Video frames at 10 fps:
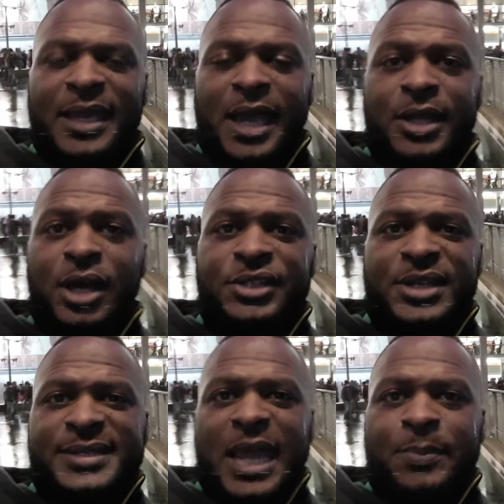And not
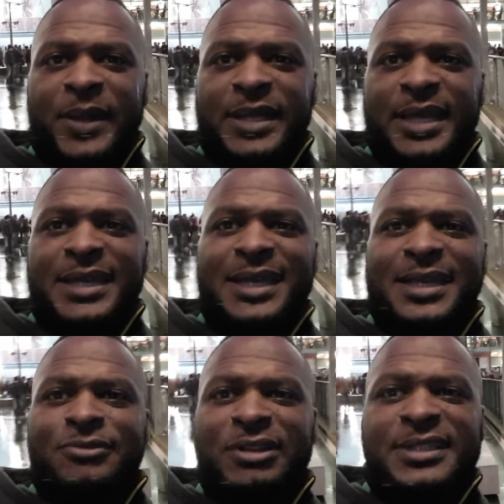just that, but the
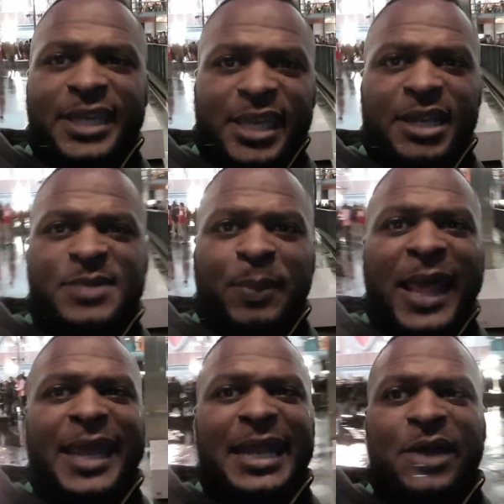ridiculous
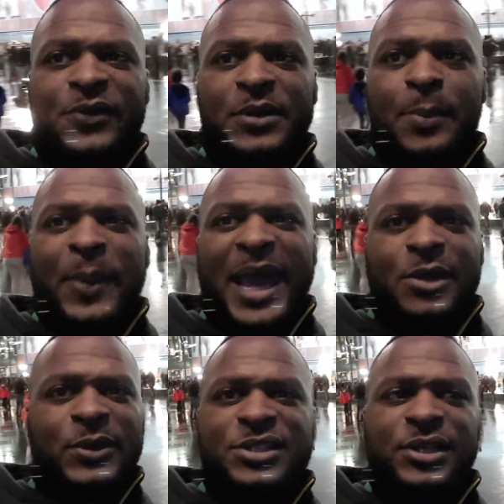playing out from the back,
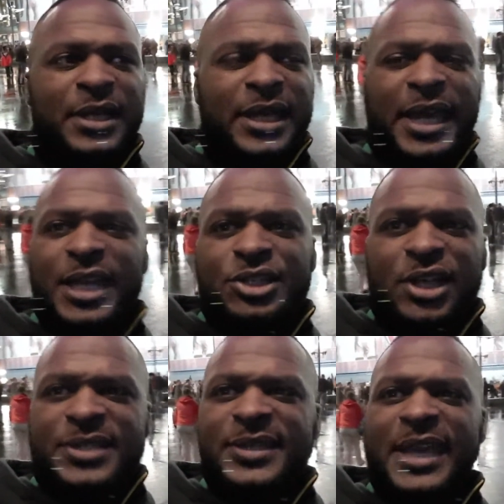which it
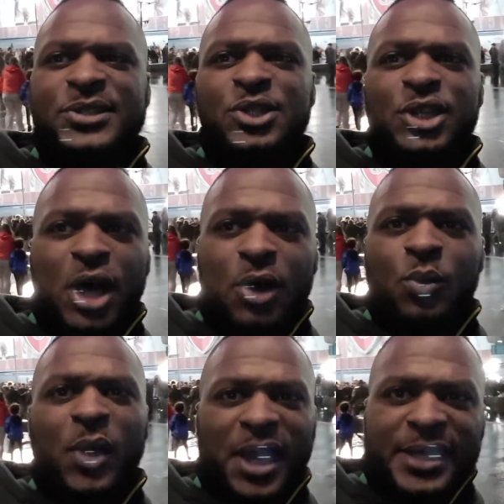just is not
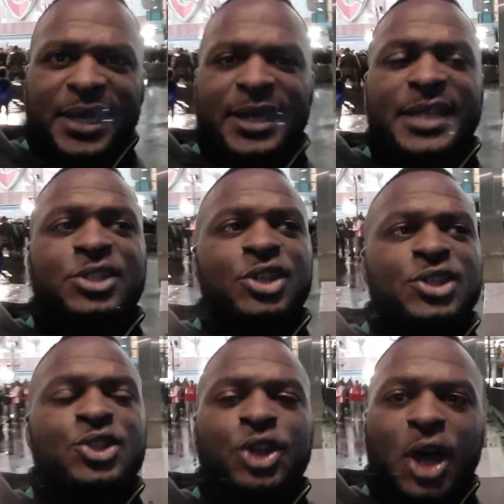working. It's
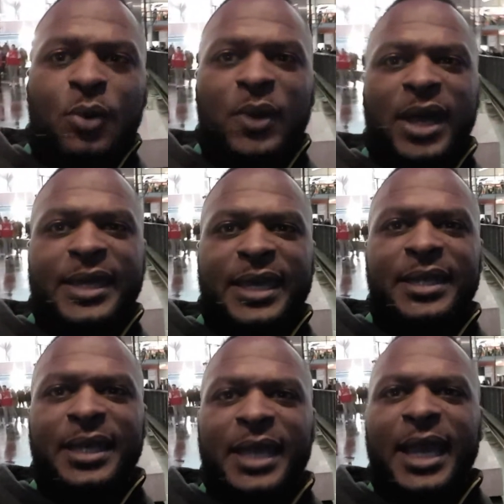just not working.
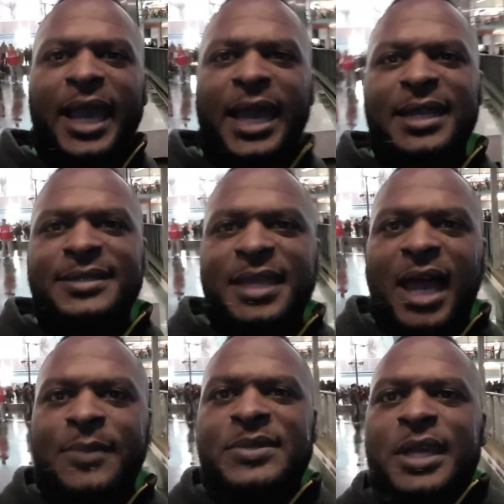And at
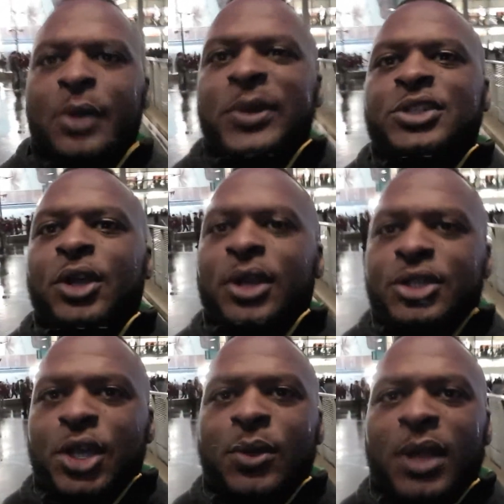times, we took
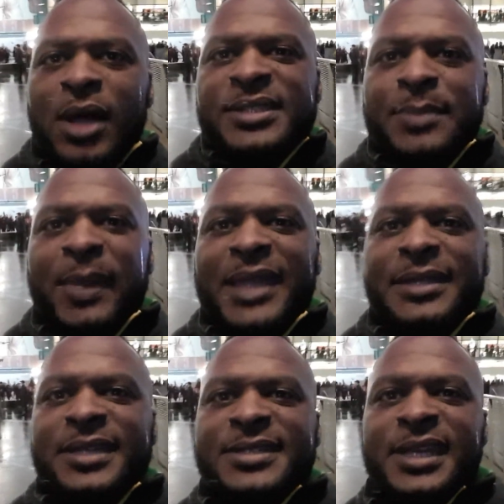too long to make the
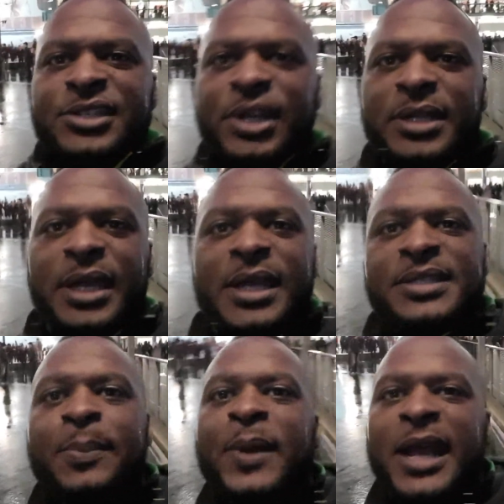decision
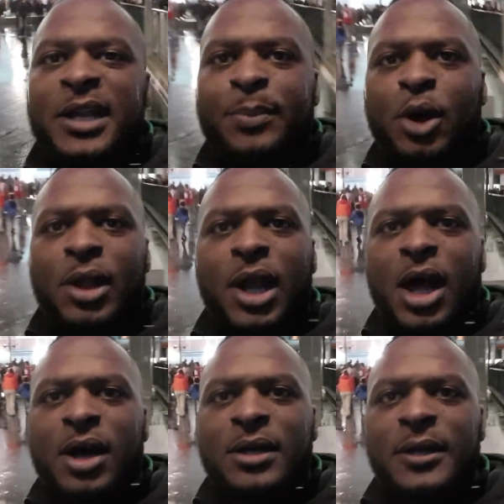to play the ball
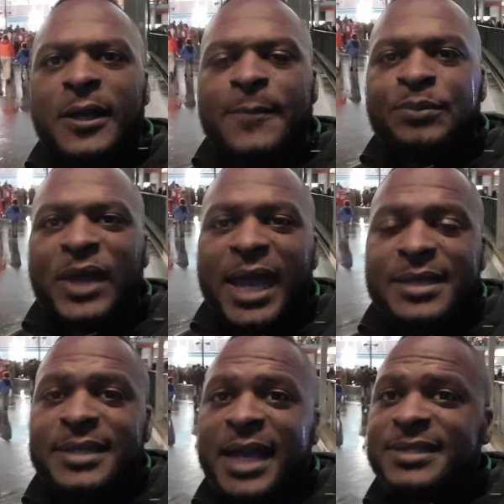long. And
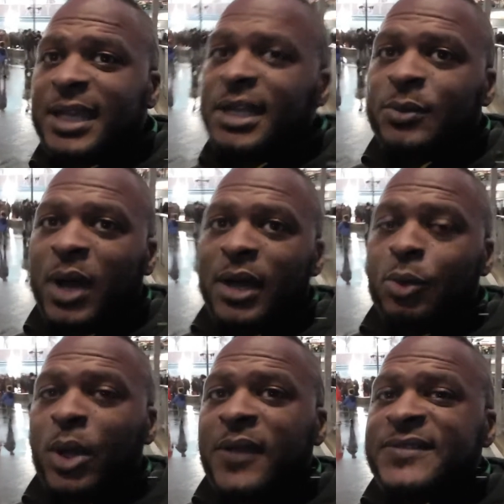I tell you what,
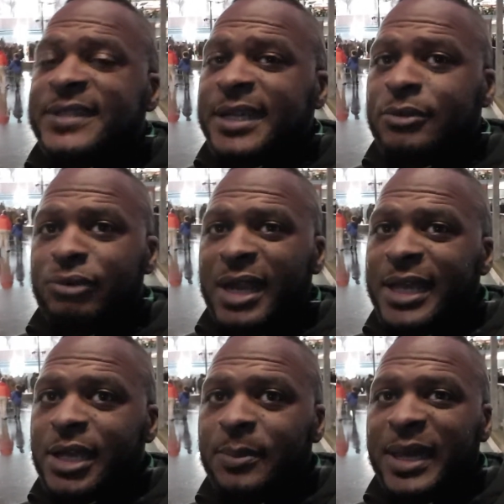Wolves didn't really
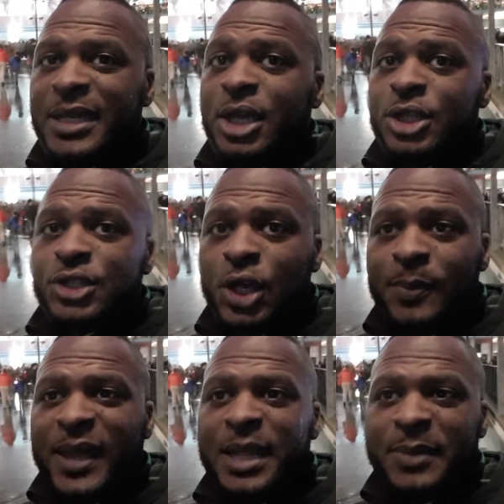commit too
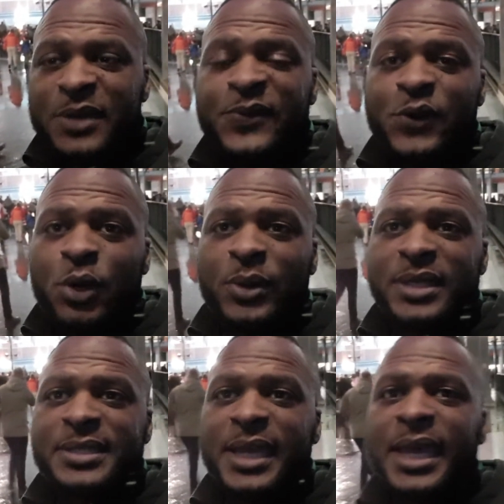many men forward
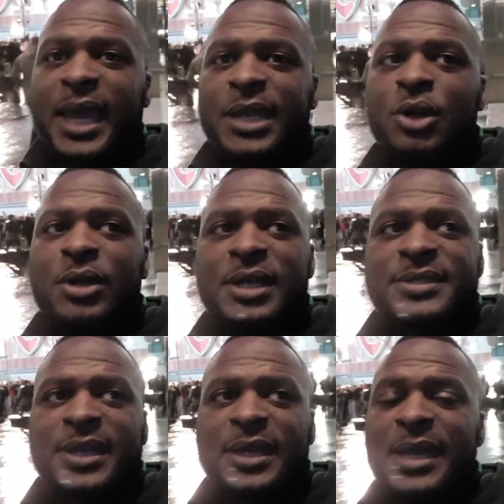in order
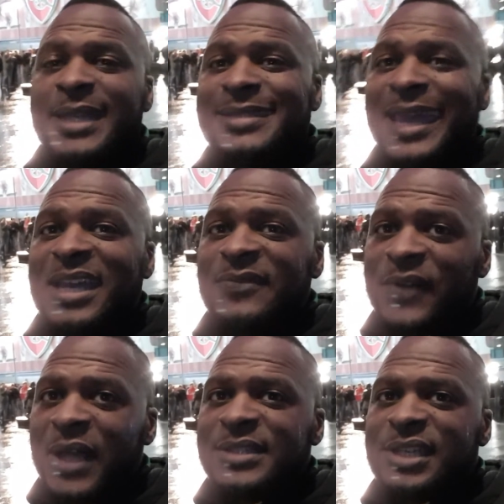to take
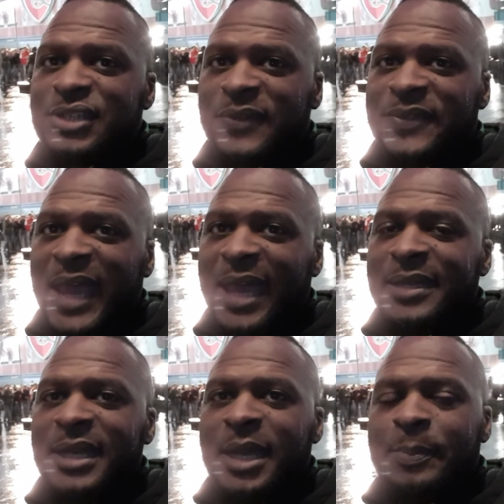advantage of
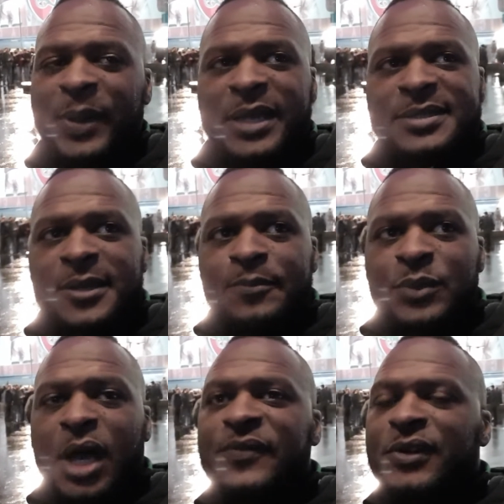that. But
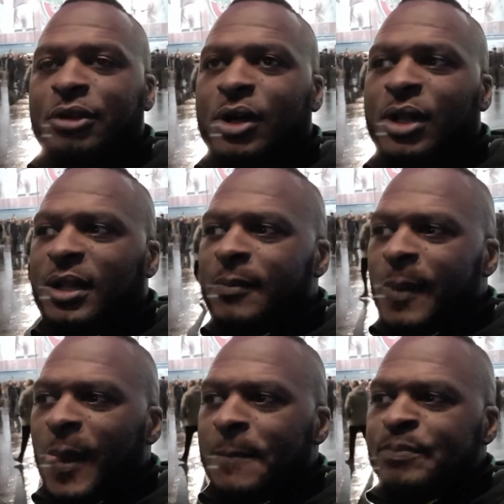overall,
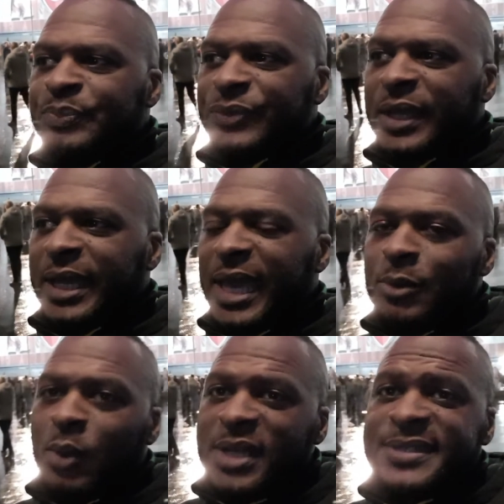it
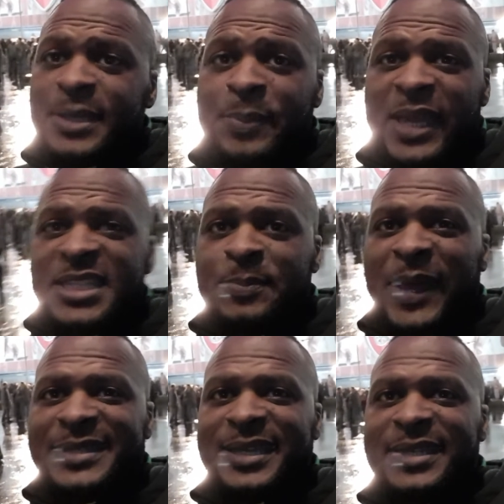was to be
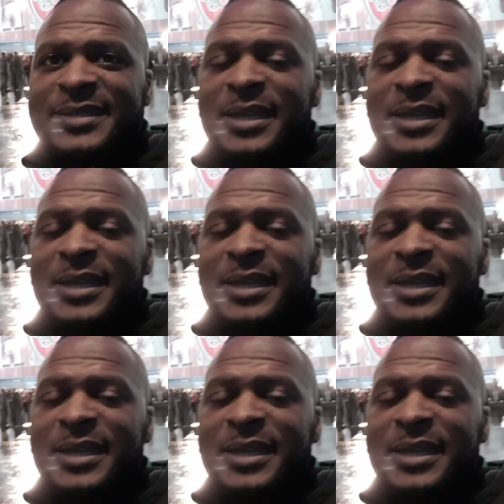expected.